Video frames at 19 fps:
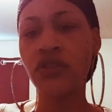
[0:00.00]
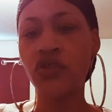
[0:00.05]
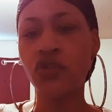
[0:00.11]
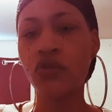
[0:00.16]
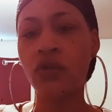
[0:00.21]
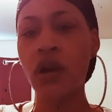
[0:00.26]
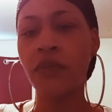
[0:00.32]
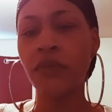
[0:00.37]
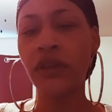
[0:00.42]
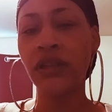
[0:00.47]

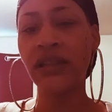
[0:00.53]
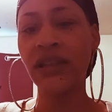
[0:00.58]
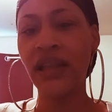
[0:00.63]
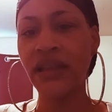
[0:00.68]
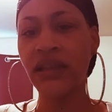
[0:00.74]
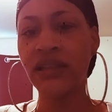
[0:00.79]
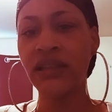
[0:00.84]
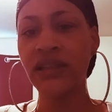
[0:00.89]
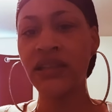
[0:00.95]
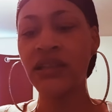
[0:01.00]
trauma
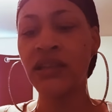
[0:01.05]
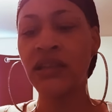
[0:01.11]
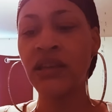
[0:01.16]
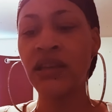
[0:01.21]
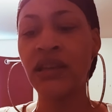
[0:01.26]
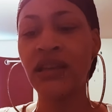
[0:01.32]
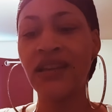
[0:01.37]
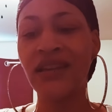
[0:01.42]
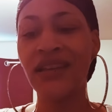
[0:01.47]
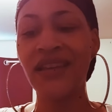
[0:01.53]
lately,
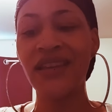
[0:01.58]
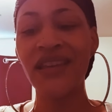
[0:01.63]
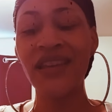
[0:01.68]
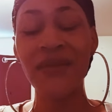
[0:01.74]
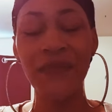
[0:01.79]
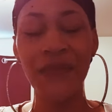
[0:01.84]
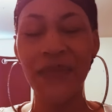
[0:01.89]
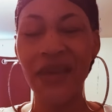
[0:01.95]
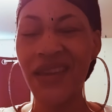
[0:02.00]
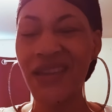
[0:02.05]

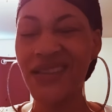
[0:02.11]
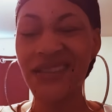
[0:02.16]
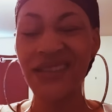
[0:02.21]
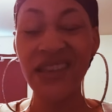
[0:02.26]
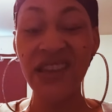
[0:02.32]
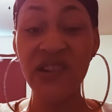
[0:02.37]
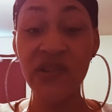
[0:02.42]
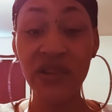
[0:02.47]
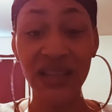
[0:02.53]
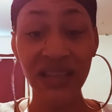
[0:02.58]
it may
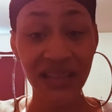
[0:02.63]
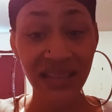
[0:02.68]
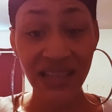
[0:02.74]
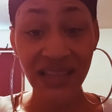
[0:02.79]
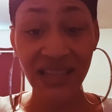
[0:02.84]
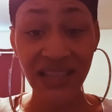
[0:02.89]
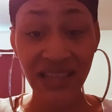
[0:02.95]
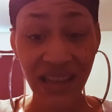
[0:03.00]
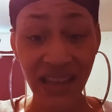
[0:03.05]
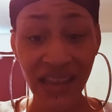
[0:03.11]
sound
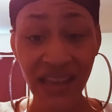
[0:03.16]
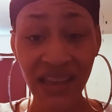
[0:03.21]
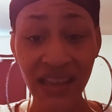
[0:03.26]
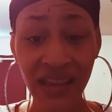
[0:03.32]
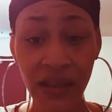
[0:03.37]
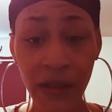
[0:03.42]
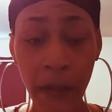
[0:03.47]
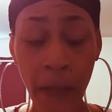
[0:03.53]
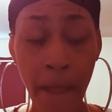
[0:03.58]
cliche,